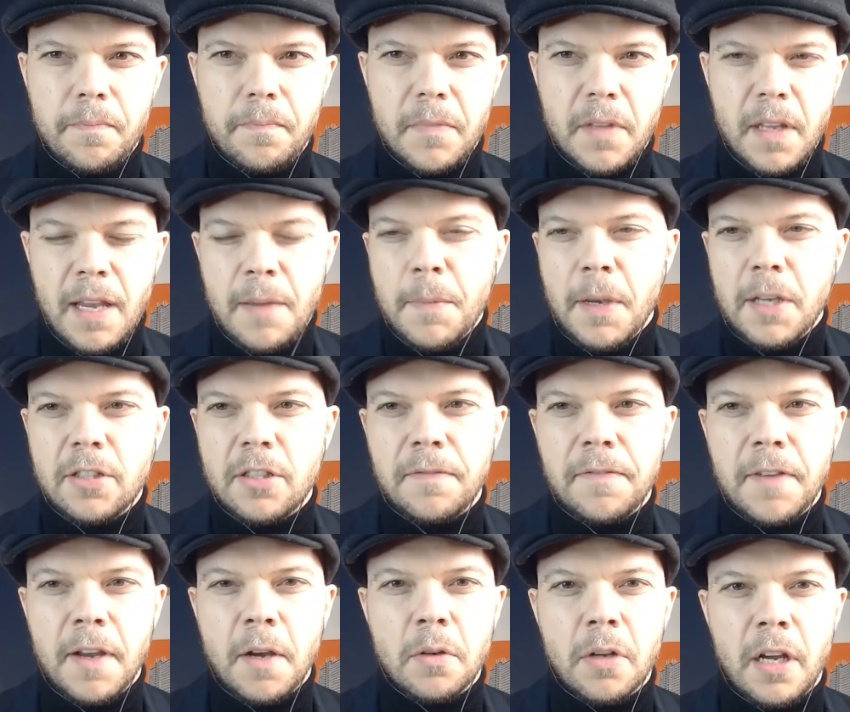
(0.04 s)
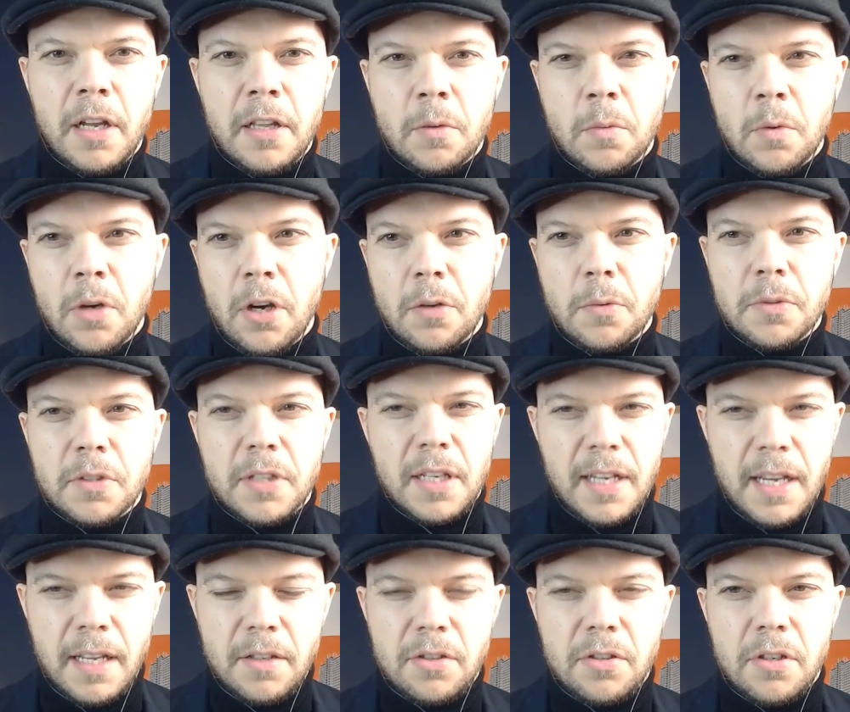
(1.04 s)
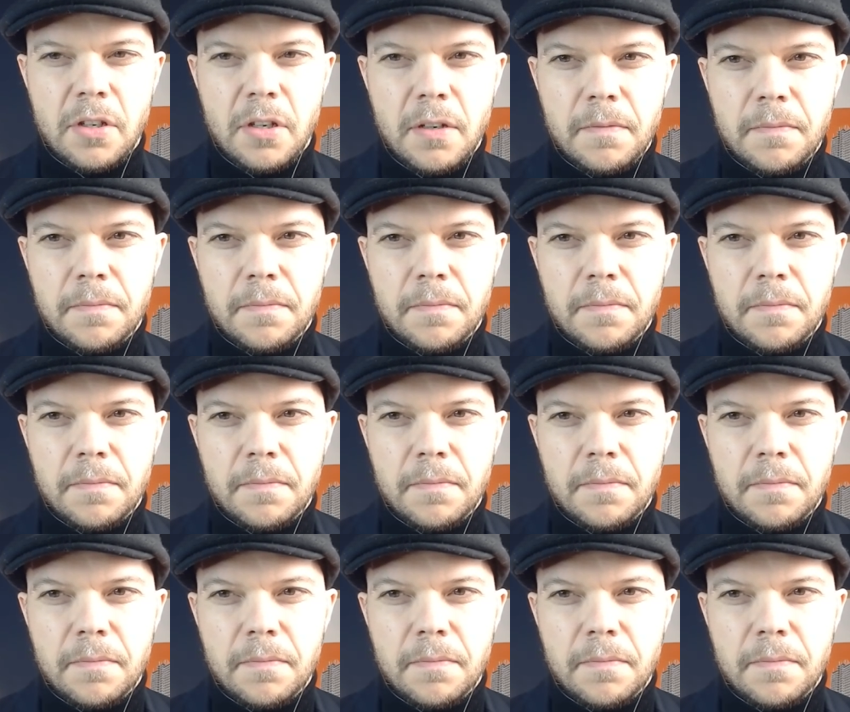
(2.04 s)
It must have felt like the world was against you.